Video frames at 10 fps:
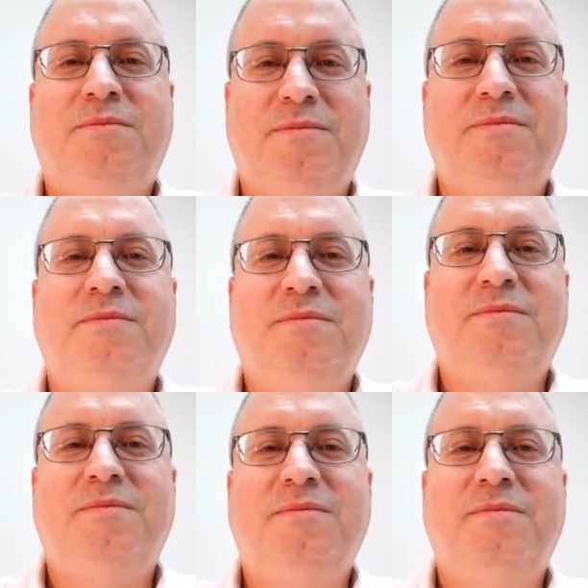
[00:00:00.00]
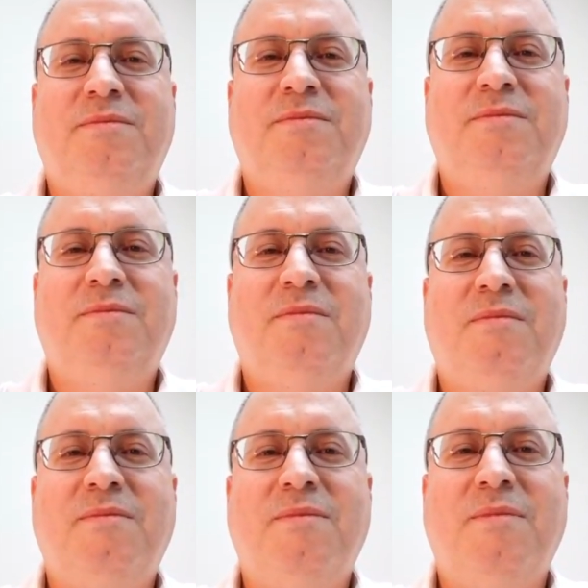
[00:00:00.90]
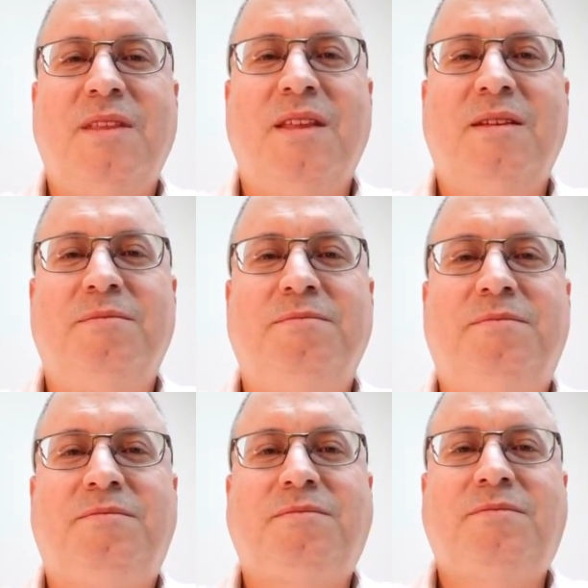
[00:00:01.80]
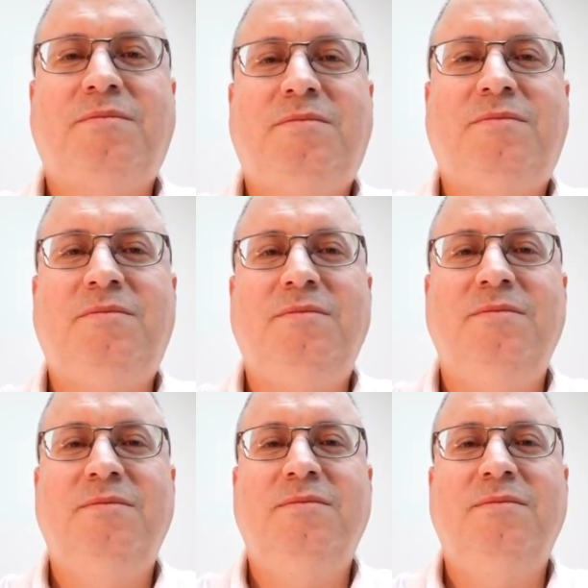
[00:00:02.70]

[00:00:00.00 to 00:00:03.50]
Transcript: (silent)